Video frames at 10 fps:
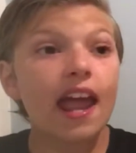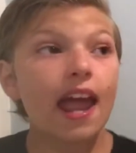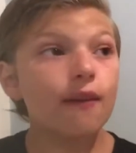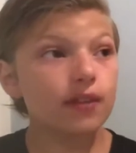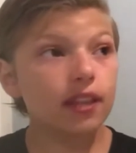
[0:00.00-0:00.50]

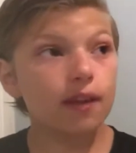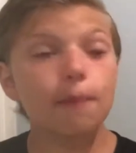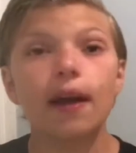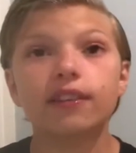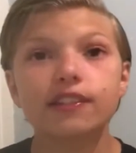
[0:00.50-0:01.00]
Everything
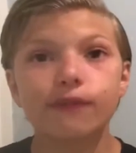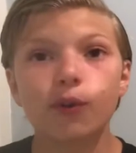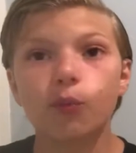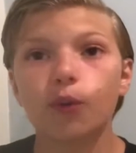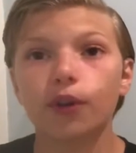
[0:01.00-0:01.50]
about this
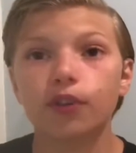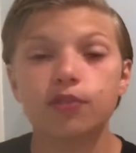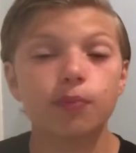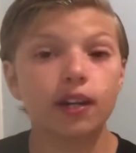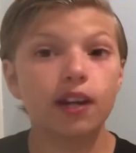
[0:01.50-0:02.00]
film
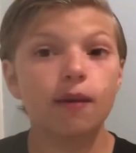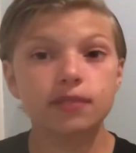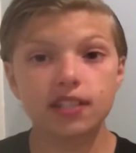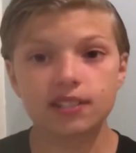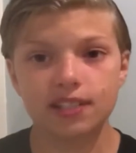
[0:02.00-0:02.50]
works, but it
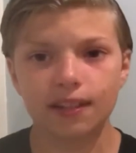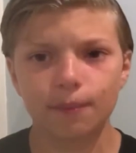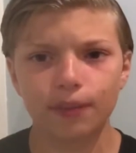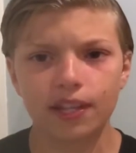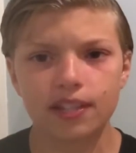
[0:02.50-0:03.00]
comes in
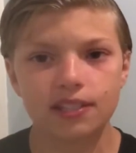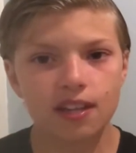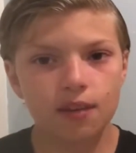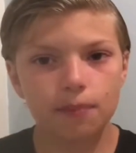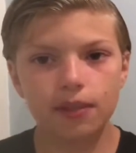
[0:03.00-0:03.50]
2nd place
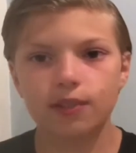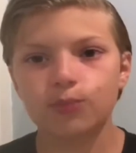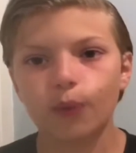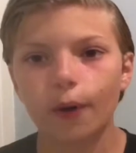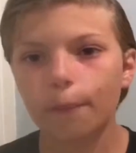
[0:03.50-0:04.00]

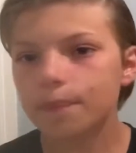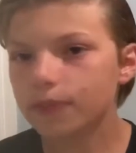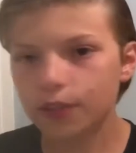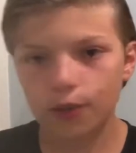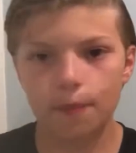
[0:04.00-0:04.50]
because, well,
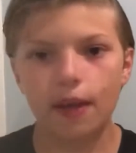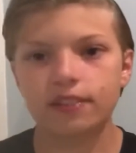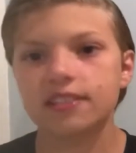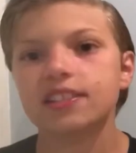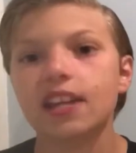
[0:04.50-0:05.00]
you're
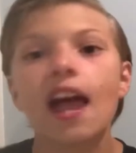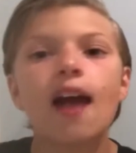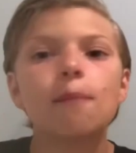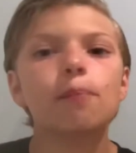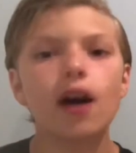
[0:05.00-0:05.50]
about to see.
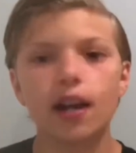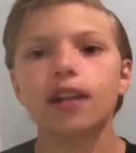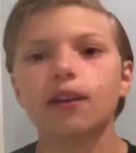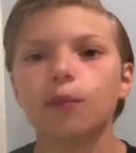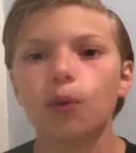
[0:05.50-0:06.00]
But
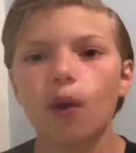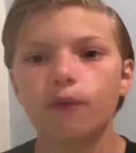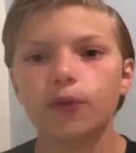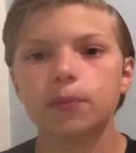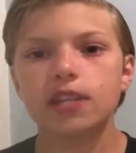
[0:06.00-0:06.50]
at number
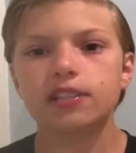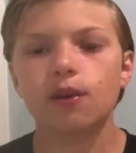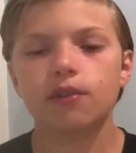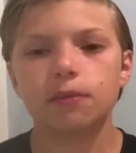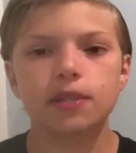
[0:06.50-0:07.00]
1 for me is
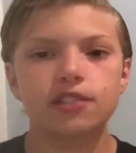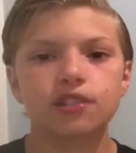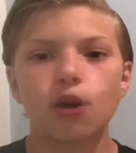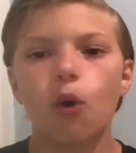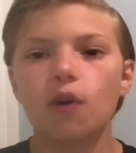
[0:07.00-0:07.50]
going to be
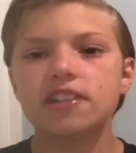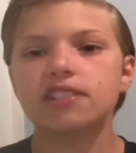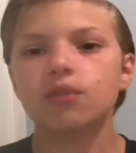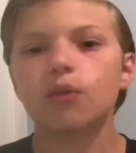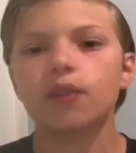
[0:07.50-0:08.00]
Toy
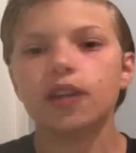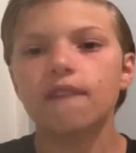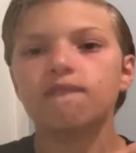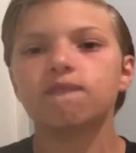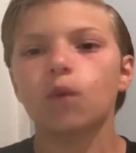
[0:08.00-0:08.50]

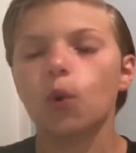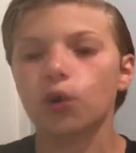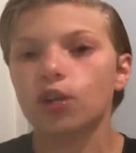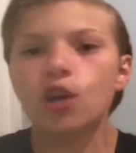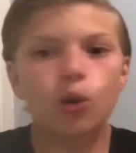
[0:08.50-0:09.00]
Story
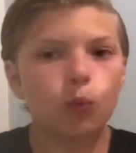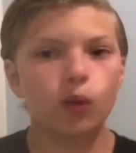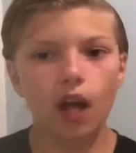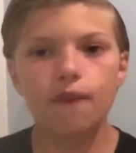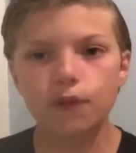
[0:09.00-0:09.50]
4.
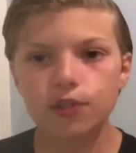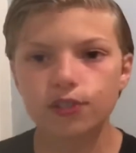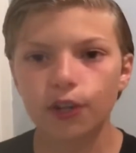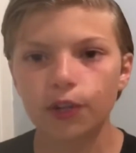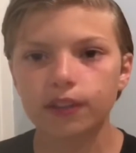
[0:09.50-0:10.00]
When I
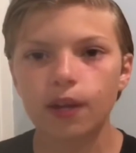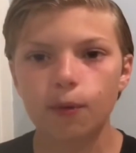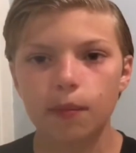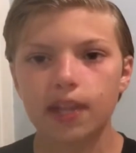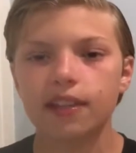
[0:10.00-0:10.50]
first heard they
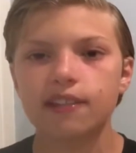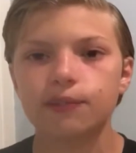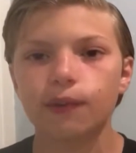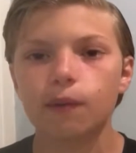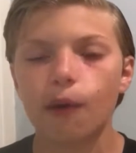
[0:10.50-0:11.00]
were making
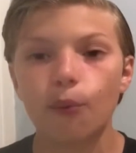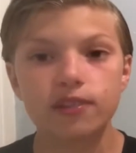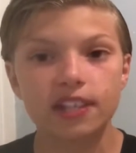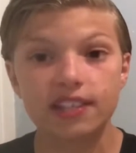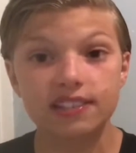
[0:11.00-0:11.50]
this film, I was as